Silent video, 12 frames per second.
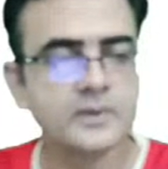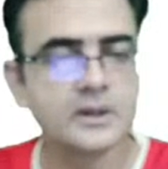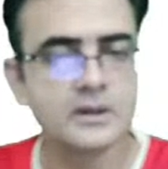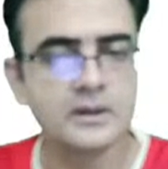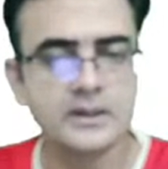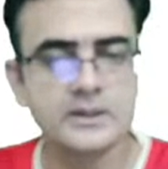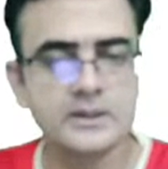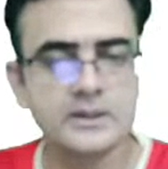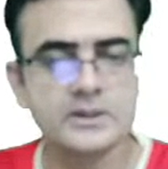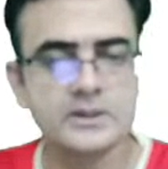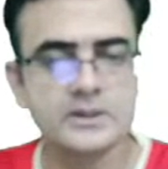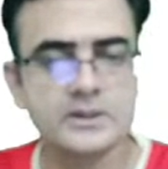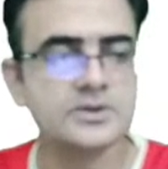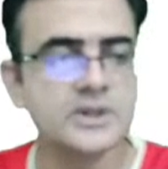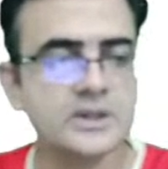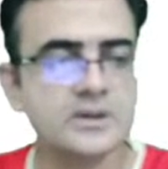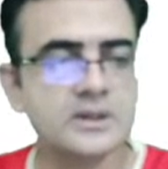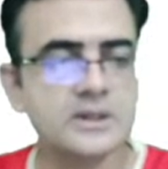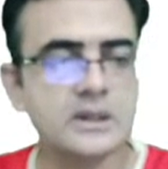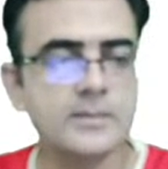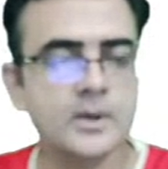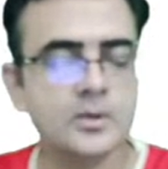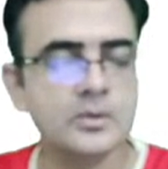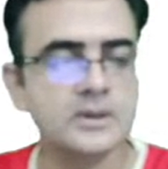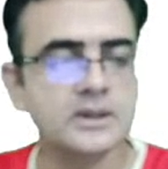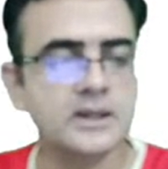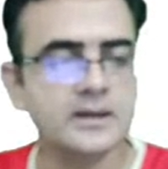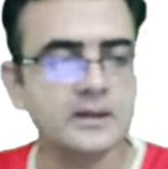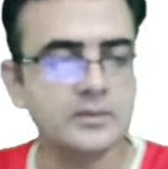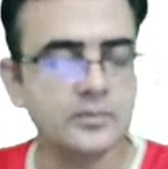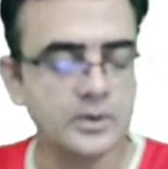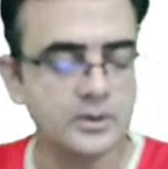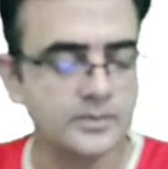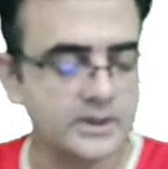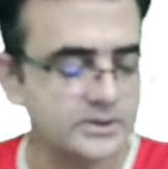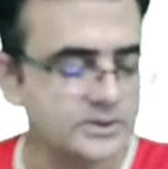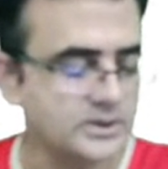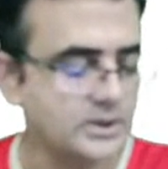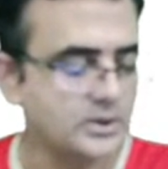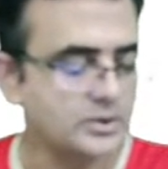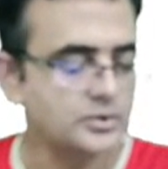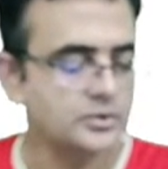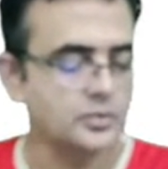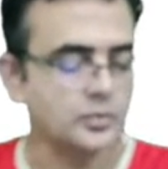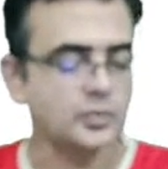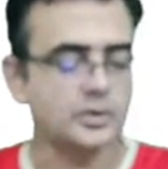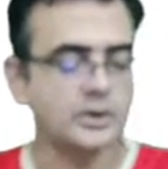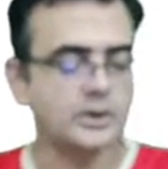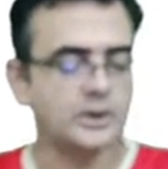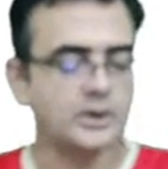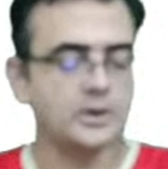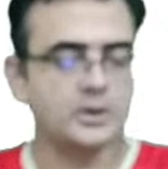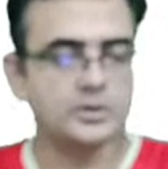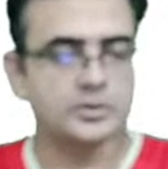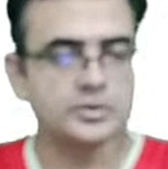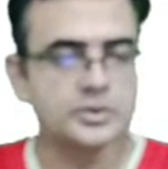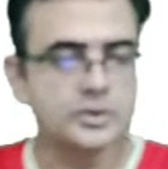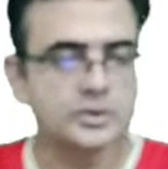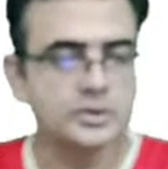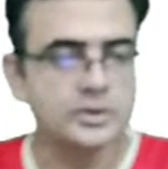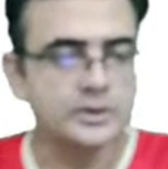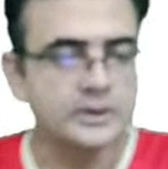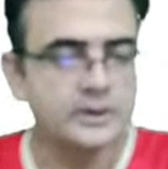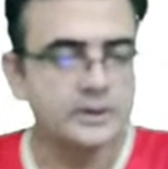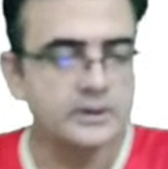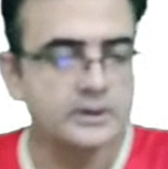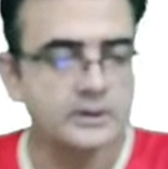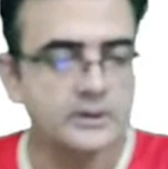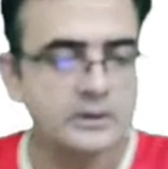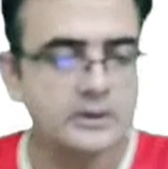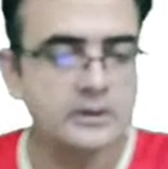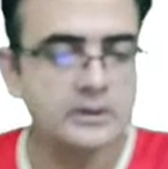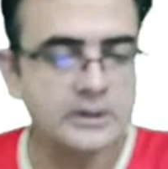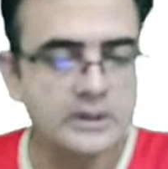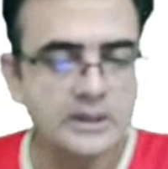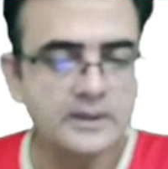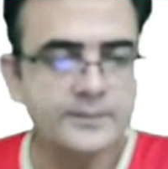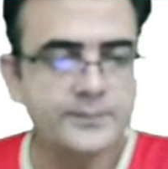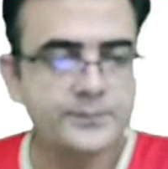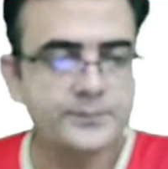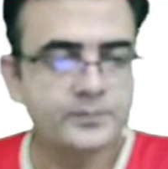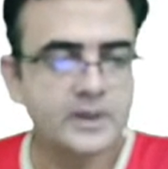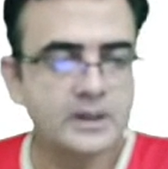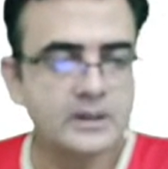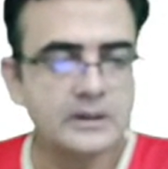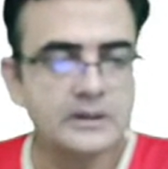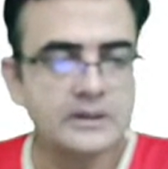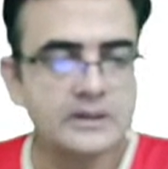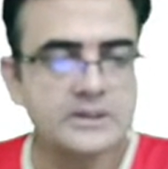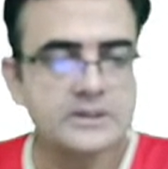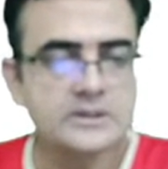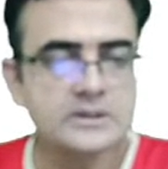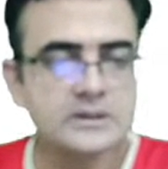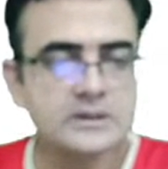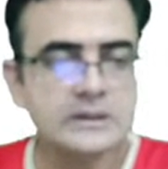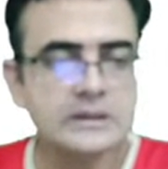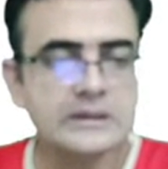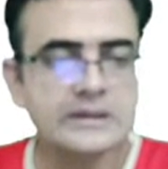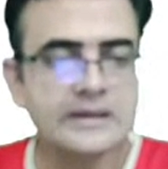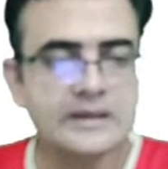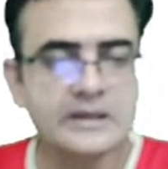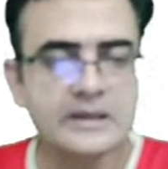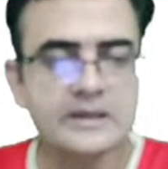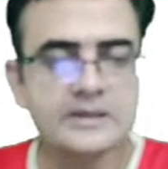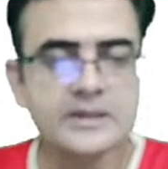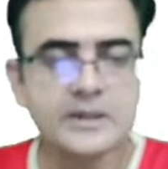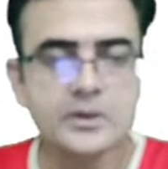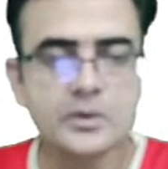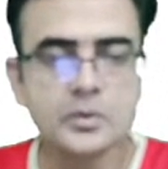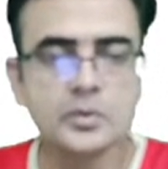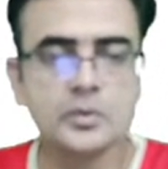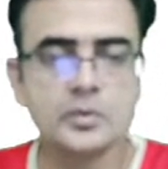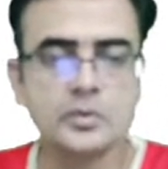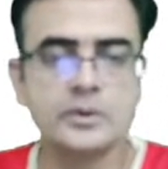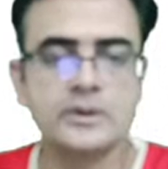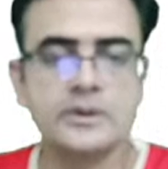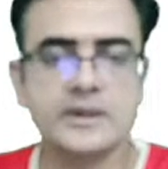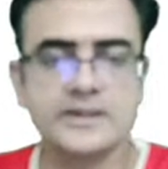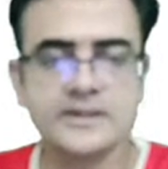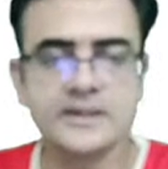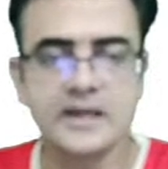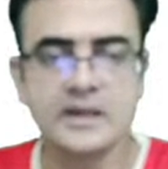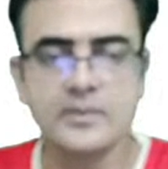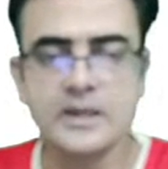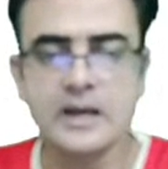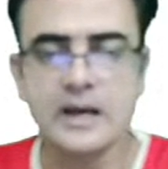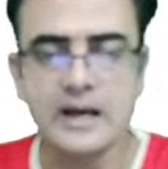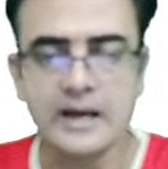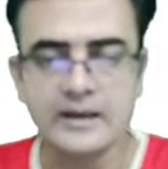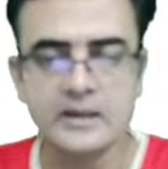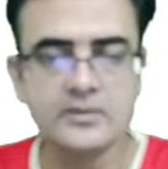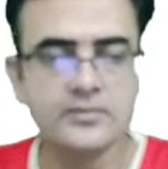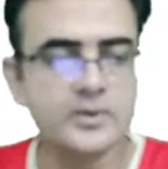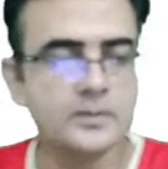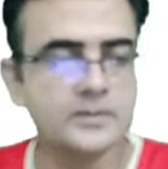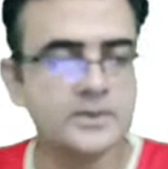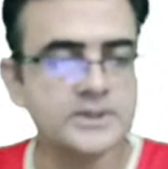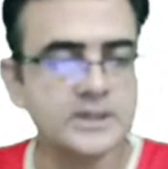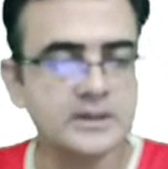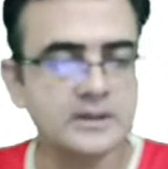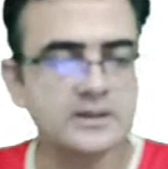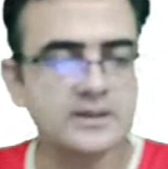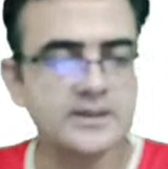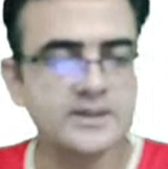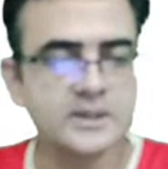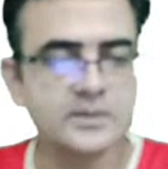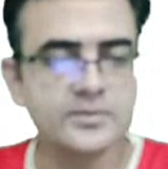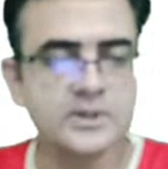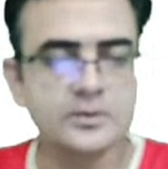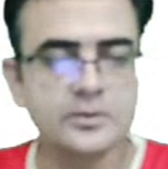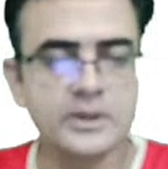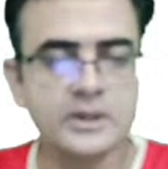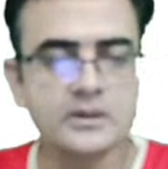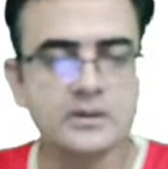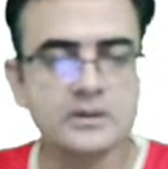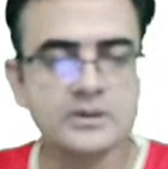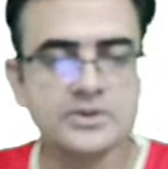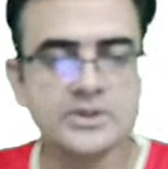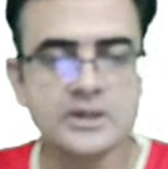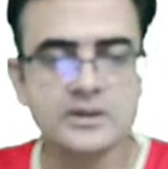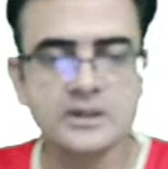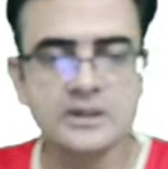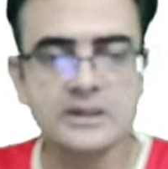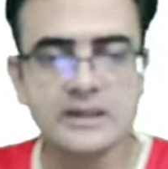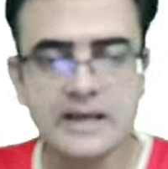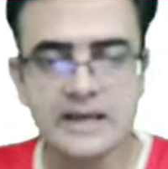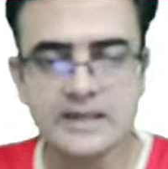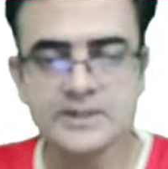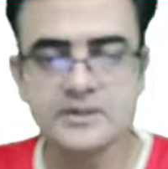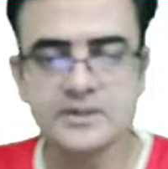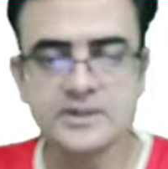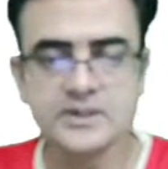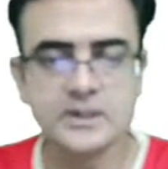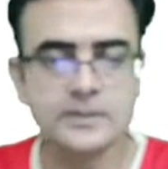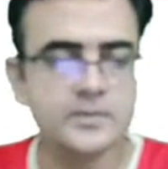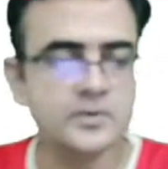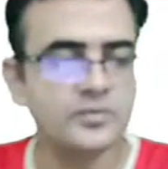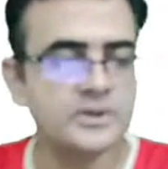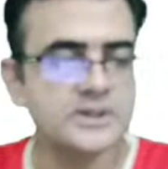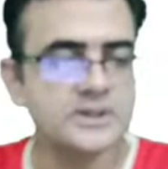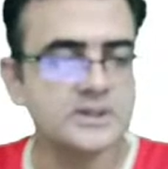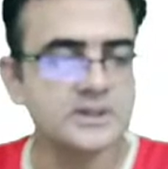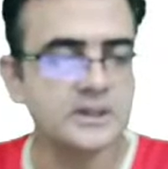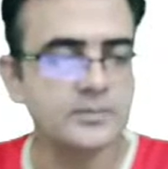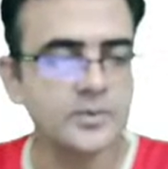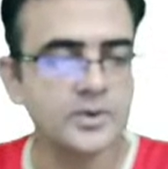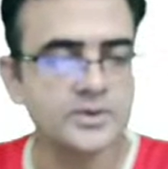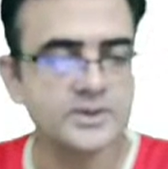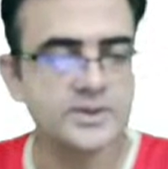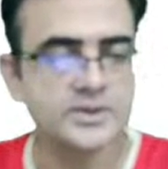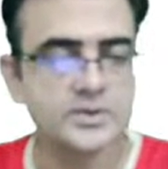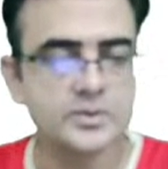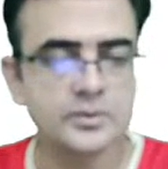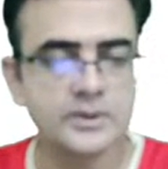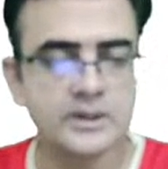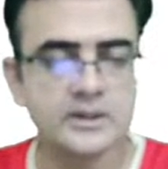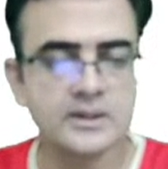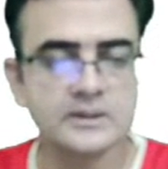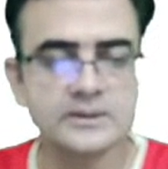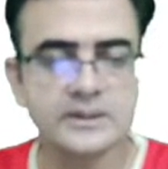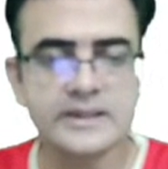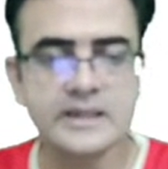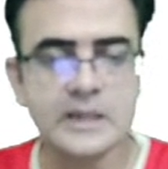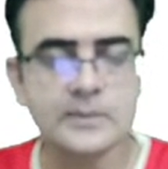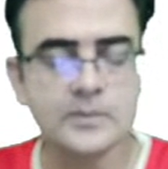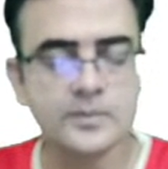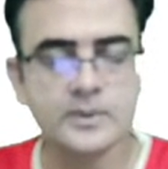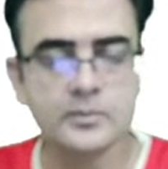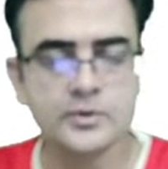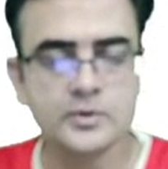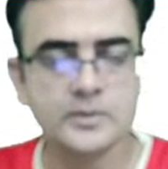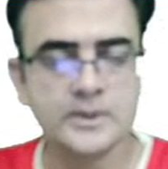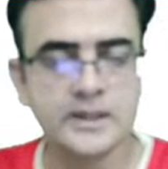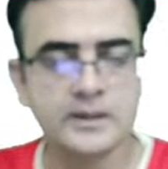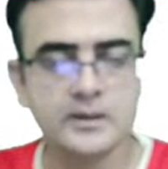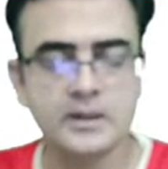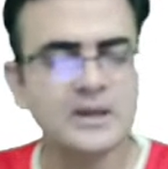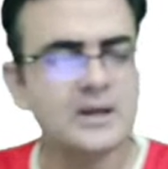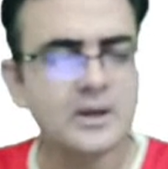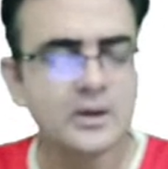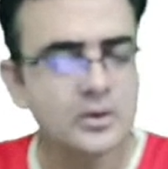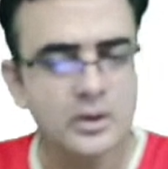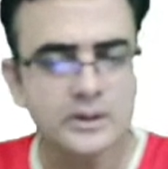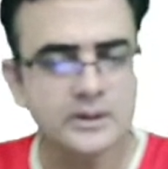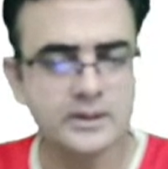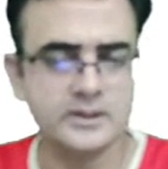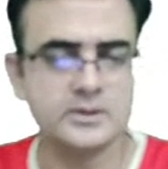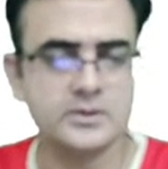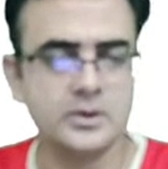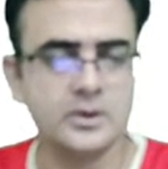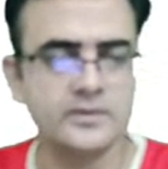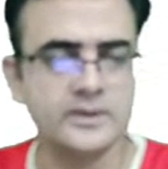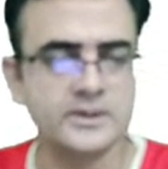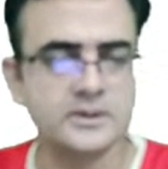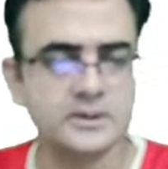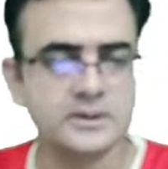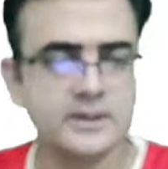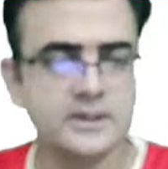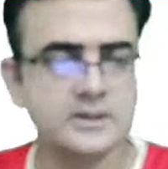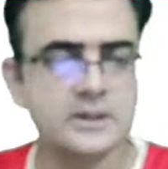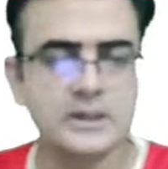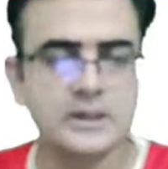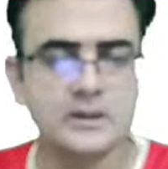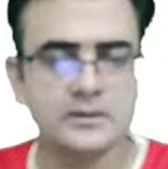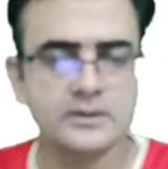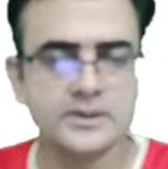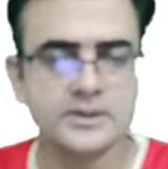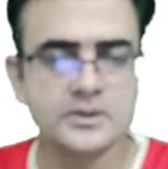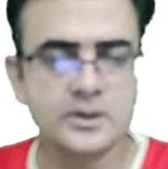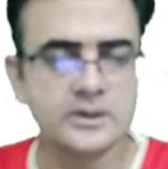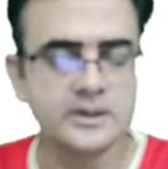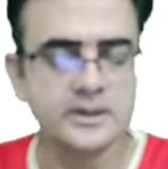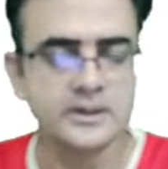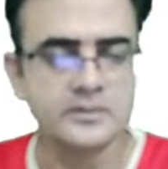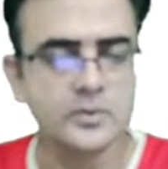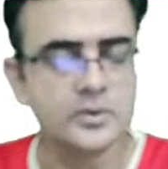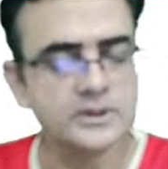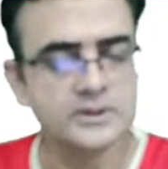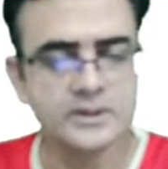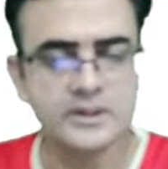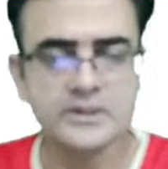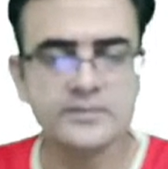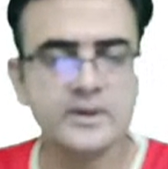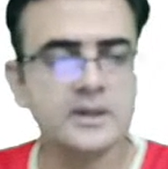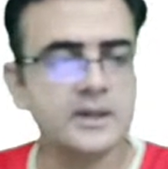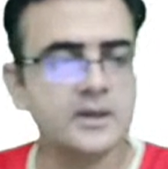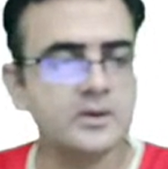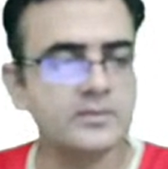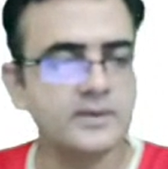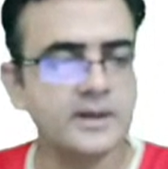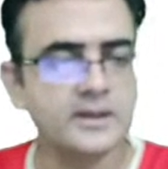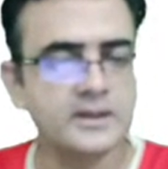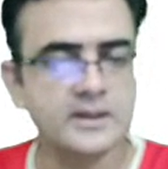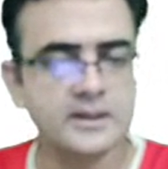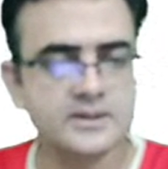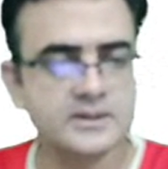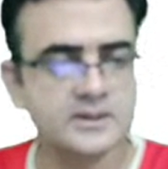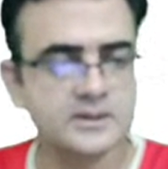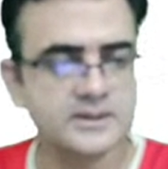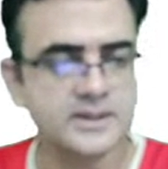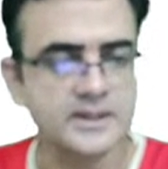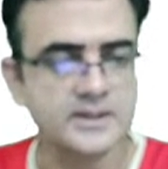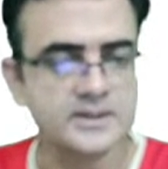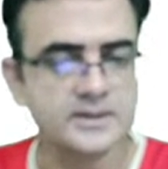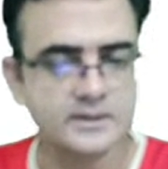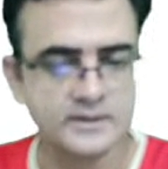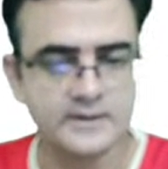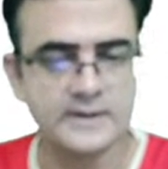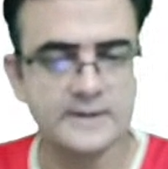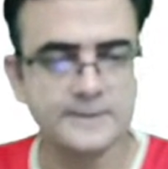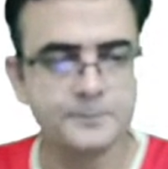Right? Generally about the RNA polymerase 2. So here it is dedicated to transcribing RNA from the single transcription unit, generally a large transcript, which is then processed to yield the 3 type of ribosomal RNA. Not correct always, right? This is not correct. More than 3 different kind of RNA they can synthesize, right?